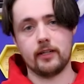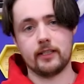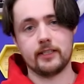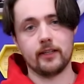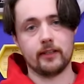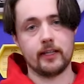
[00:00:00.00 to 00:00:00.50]
I
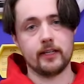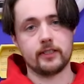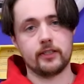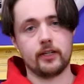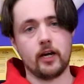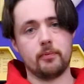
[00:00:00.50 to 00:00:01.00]
took this
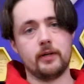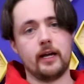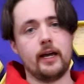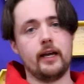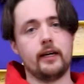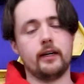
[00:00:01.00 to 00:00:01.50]
to
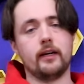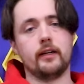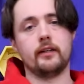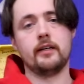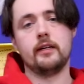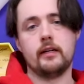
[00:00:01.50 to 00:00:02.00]

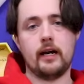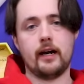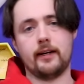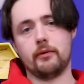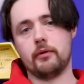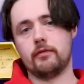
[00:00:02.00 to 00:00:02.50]
Copenhagen,
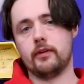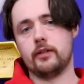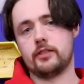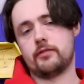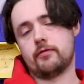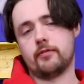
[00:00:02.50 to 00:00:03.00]
had it with
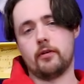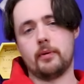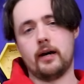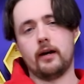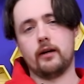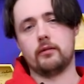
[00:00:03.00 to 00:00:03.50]
us for
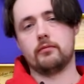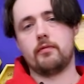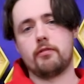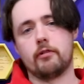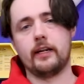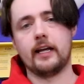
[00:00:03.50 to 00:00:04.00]
about
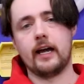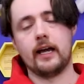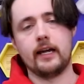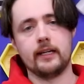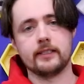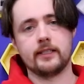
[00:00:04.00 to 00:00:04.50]
3
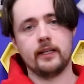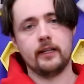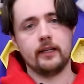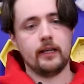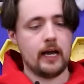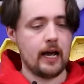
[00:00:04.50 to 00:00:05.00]
days,
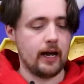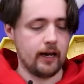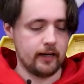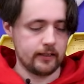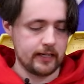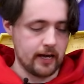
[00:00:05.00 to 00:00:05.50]

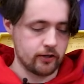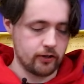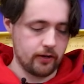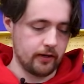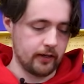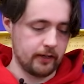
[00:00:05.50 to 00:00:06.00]
and yeah,
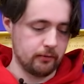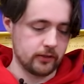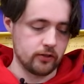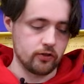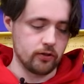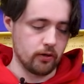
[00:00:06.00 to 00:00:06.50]
shooting on it
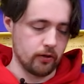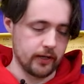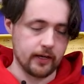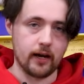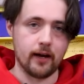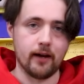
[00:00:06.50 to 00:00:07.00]
was a
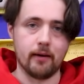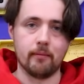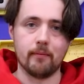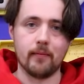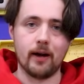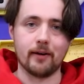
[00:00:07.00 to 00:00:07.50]
joy.
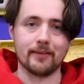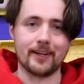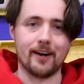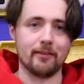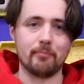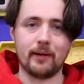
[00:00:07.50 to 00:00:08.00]
I
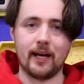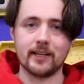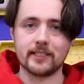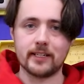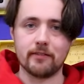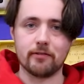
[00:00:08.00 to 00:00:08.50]
kind of
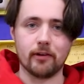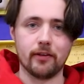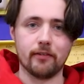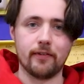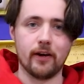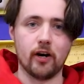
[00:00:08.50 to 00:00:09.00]
blasted through
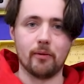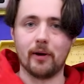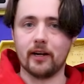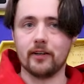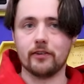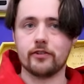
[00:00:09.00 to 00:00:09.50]
the film.
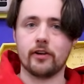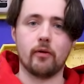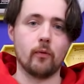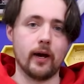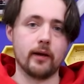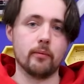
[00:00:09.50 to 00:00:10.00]
I could have
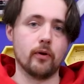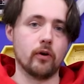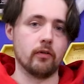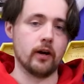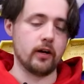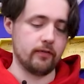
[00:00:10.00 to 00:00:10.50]
shot way
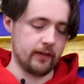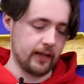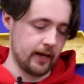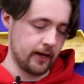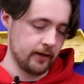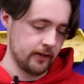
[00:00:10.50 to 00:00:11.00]
more over
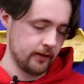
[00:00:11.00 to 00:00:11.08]
there.